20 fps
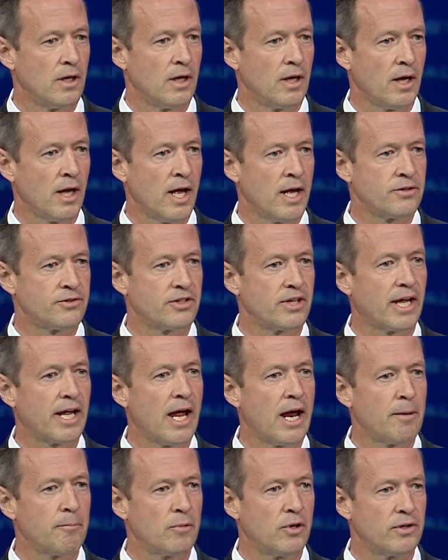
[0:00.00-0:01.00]
As the
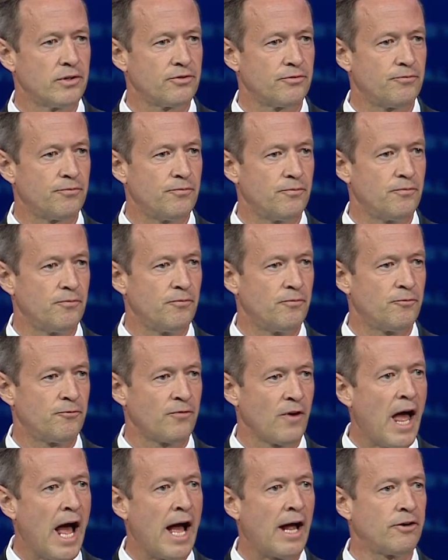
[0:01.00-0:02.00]
cameras
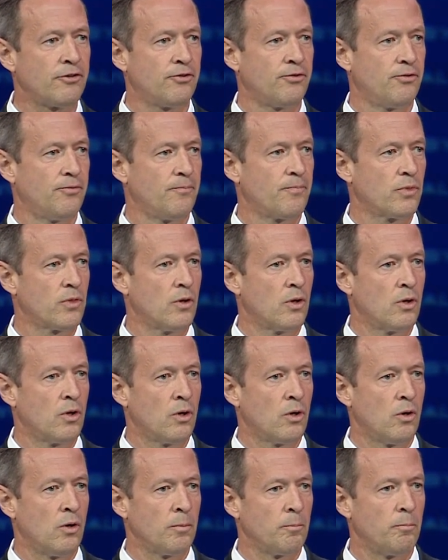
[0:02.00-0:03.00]
flash
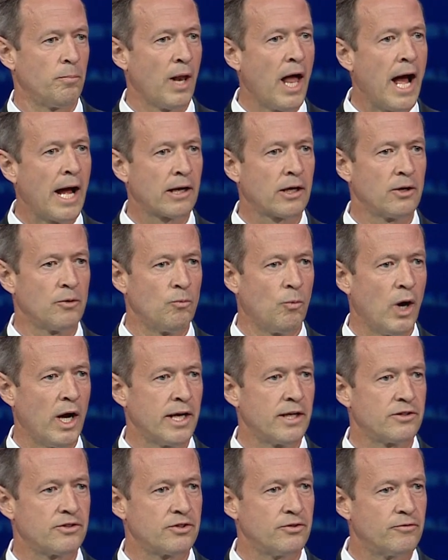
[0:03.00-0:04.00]
on black and
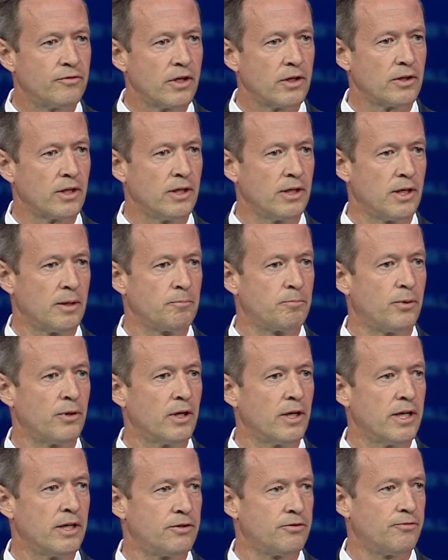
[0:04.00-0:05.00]
white civilian and
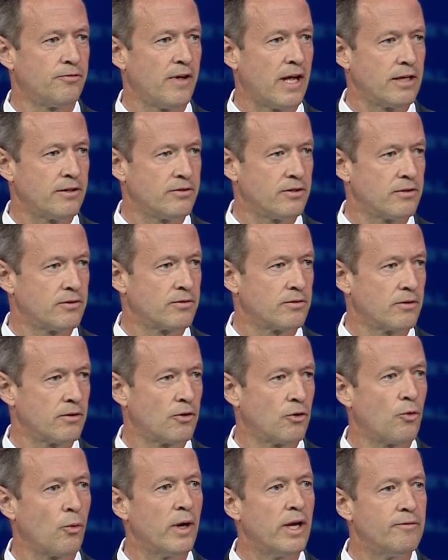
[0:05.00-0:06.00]
police faces
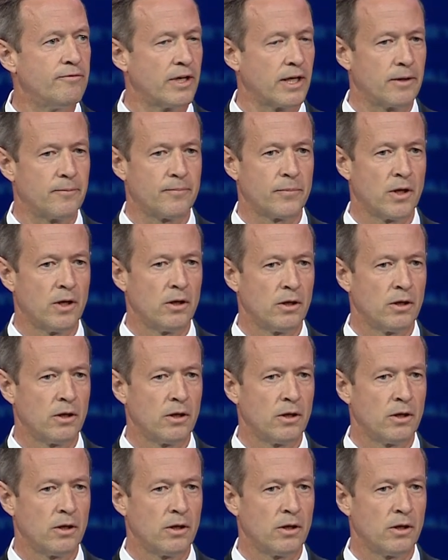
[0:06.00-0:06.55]
grieving,